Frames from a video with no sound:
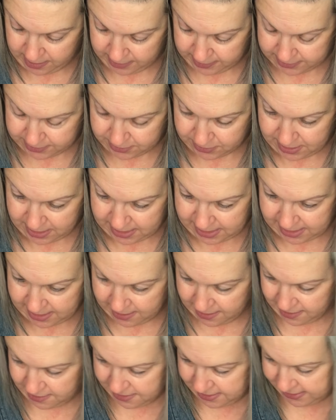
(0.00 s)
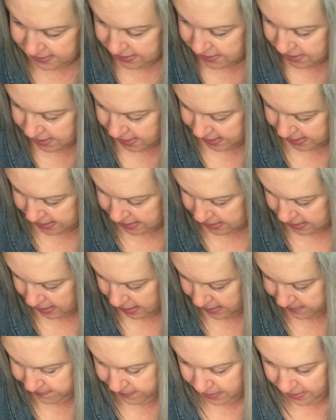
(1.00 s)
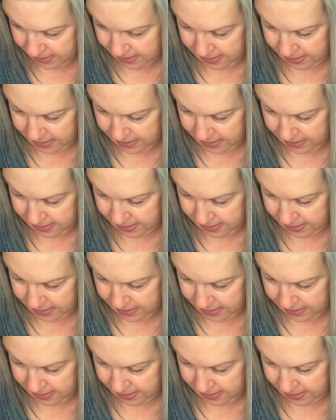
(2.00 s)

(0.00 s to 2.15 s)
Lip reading: So you get all this tightened up.